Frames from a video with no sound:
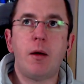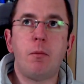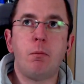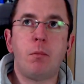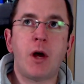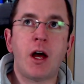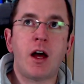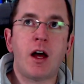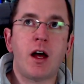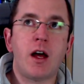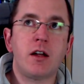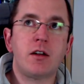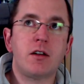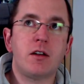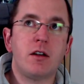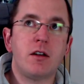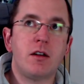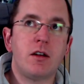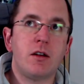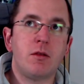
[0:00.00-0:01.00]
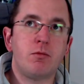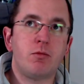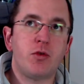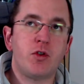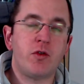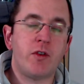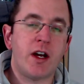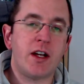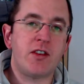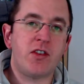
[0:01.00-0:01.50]
but
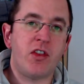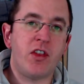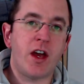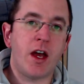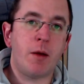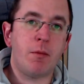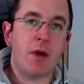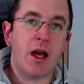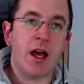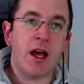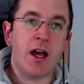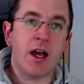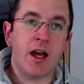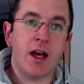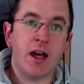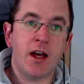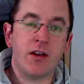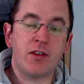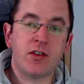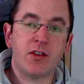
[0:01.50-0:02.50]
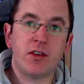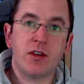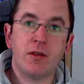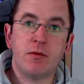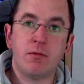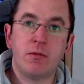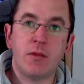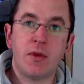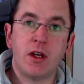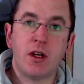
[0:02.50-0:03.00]
provides them as
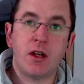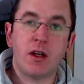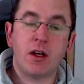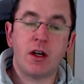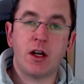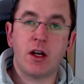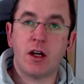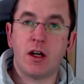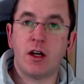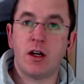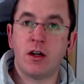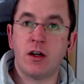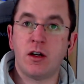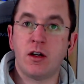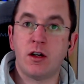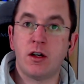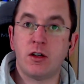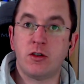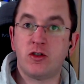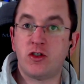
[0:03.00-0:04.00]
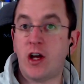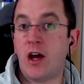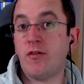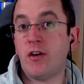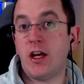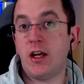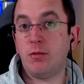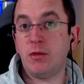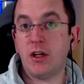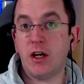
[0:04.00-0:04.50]
a Java
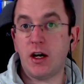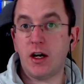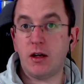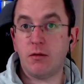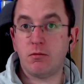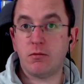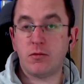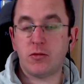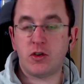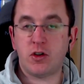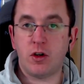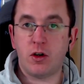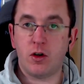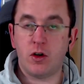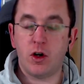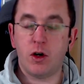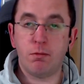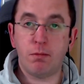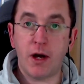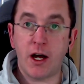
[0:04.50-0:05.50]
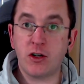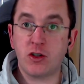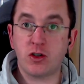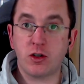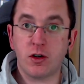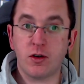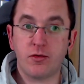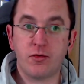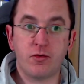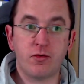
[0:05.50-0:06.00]
API. So a bunch
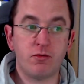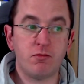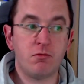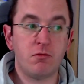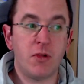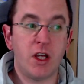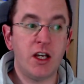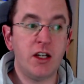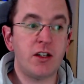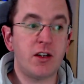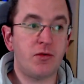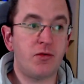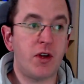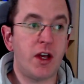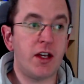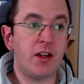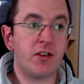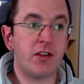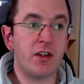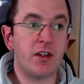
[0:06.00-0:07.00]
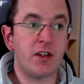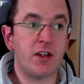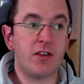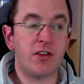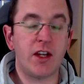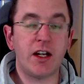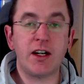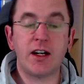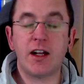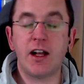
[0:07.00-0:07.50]
of
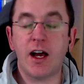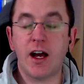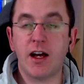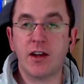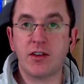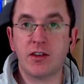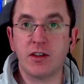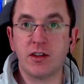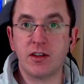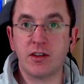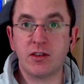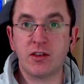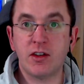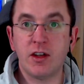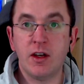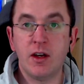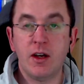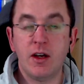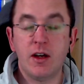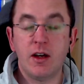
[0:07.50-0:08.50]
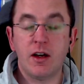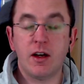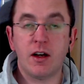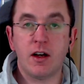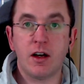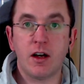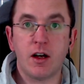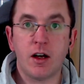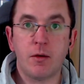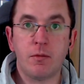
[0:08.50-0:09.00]
interfaces and classes
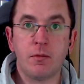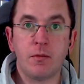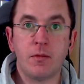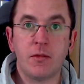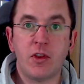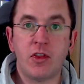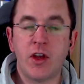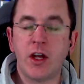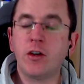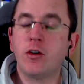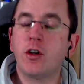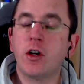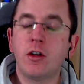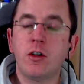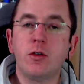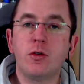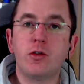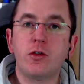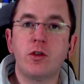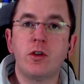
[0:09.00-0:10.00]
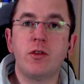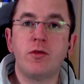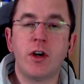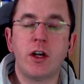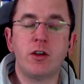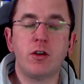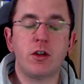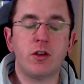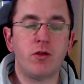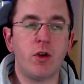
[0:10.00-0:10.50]
that you can use to define
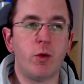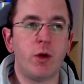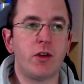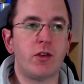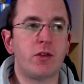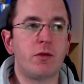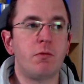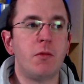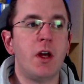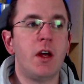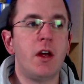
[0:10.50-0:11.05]
your queries.